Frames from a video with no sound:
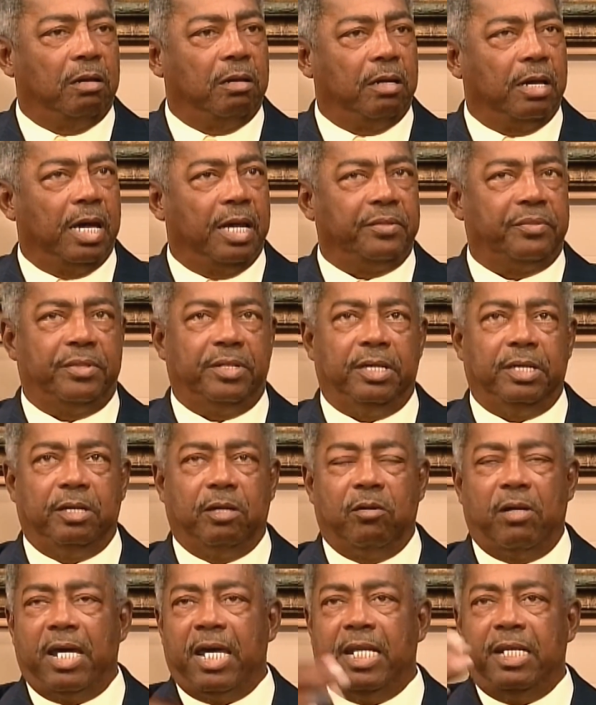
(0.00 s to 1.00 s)
at the
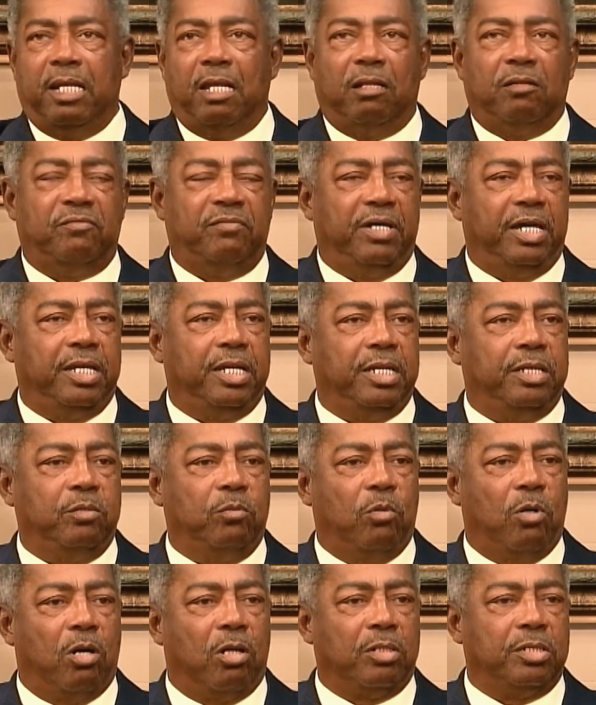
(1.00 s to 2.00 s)
Grand Elevator in
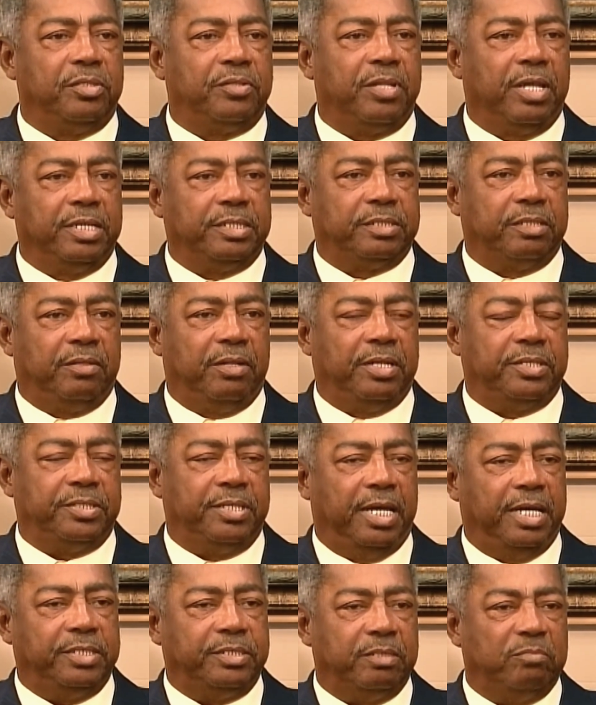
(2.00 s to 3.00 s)
New Orleans and things of this nature.